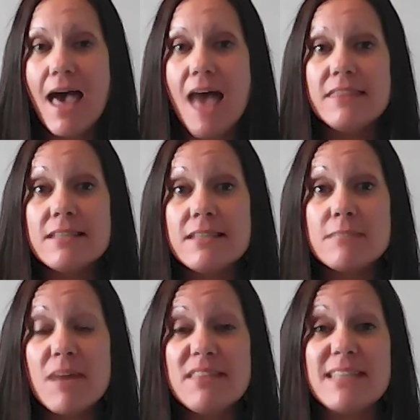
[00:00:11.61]
And this
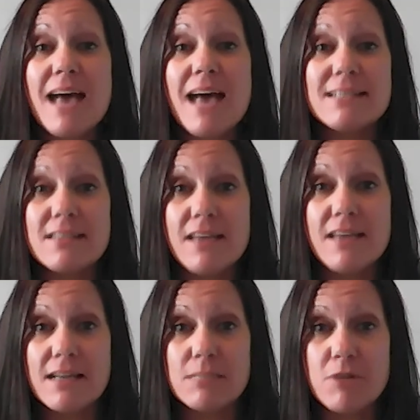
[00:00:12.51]
month's Ask the
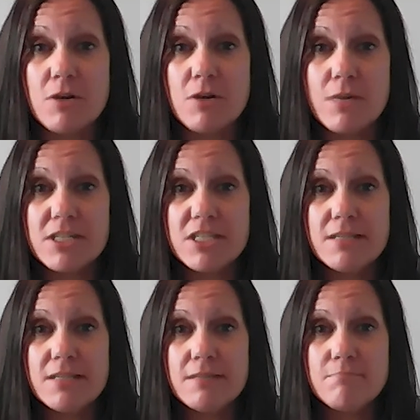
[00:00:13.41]
Expert
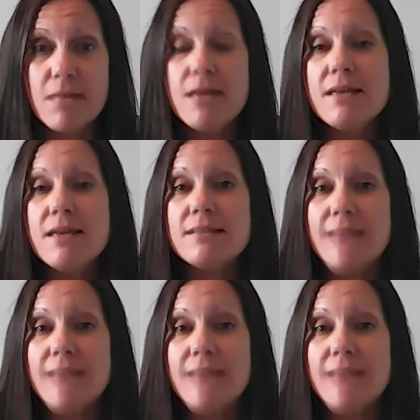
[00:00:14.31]
question is,